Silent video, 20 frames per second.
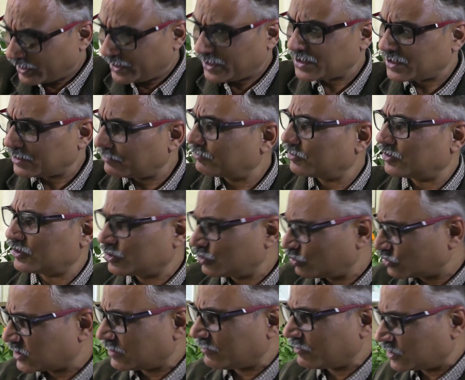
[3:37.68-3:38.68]
or anything for
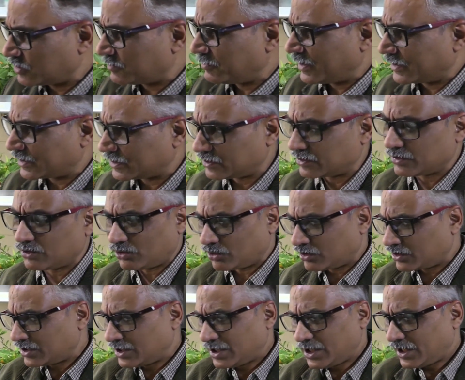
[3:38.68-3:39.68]
dosa for the matter,
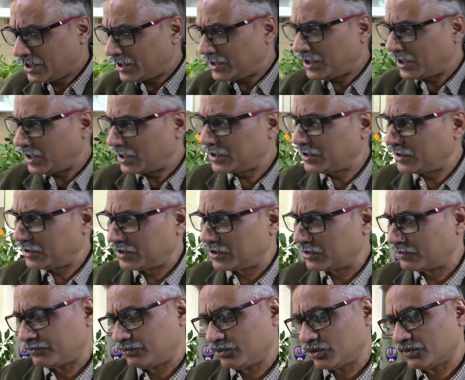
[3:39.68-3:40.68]
or any
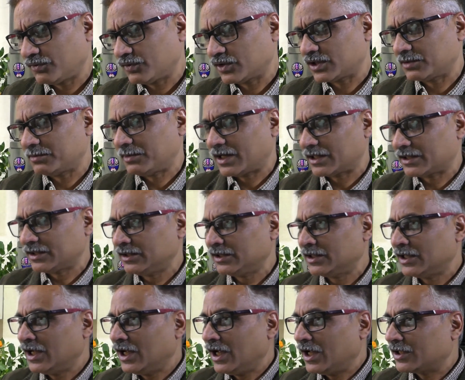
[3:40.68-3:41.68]
Indian food for the
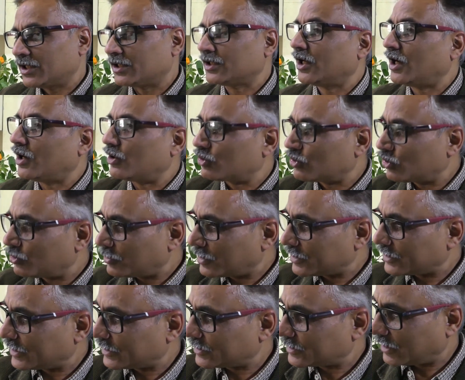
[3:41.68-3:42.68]
matter, then the
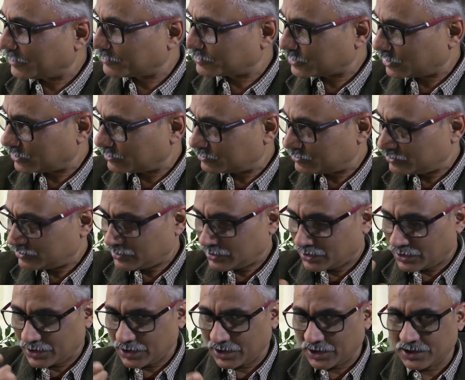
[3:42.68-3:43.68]
aroma that comes out
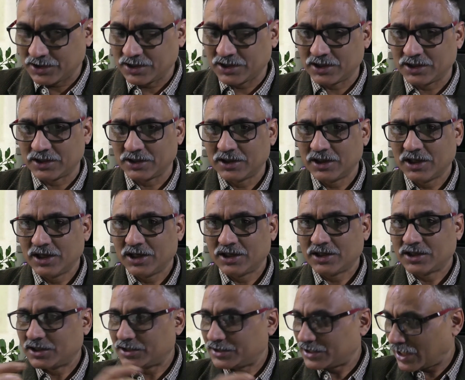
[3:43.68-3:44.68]
in the
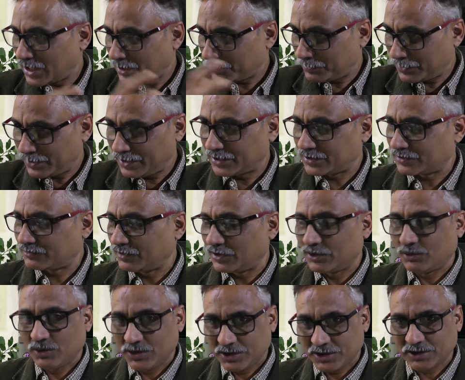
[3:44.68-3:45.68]
entire
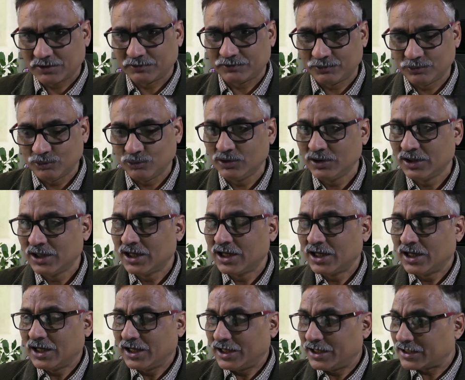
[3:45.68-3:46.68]
place where you eat in the food
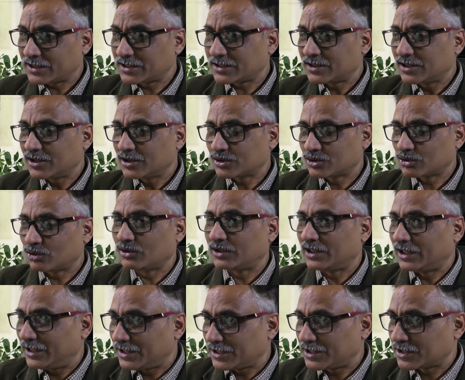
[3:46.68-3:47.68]
is
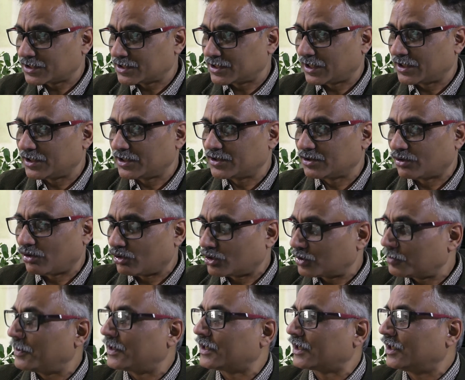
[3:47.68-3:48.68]
so delicious that it
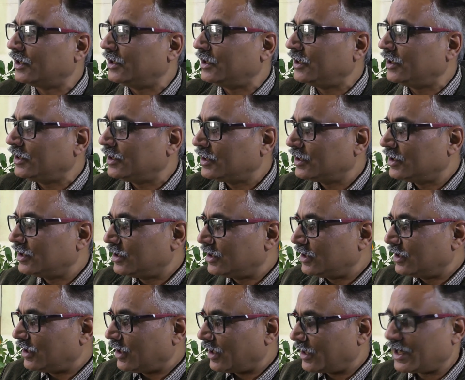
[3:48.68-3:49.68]
automatically
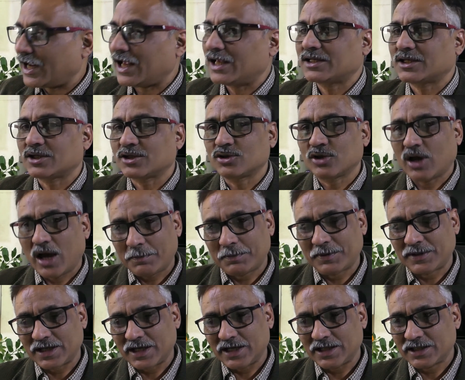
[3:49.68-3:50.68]
enhances your
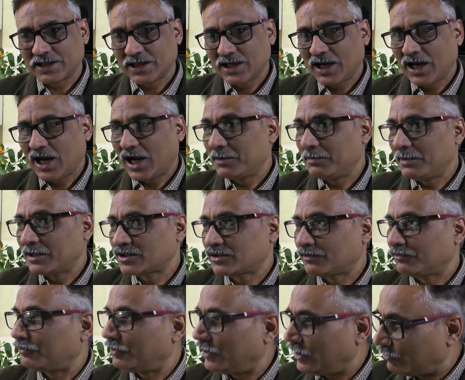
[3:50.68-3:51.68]
appetite and
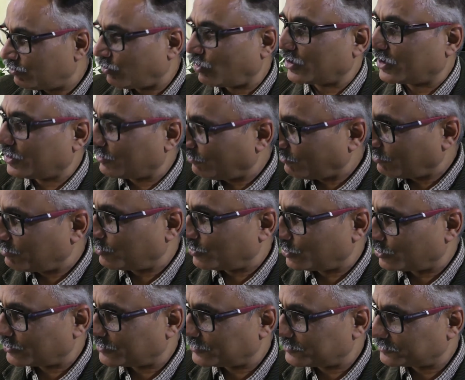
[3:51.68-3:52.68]
makes you feel wanting of
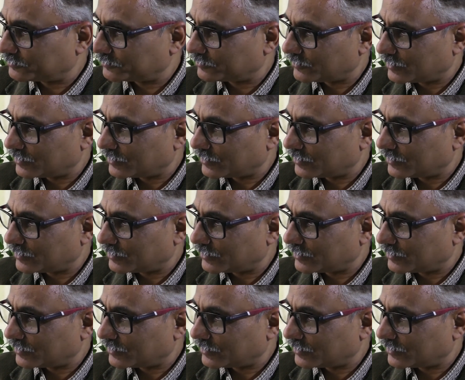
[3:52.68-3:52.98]
more.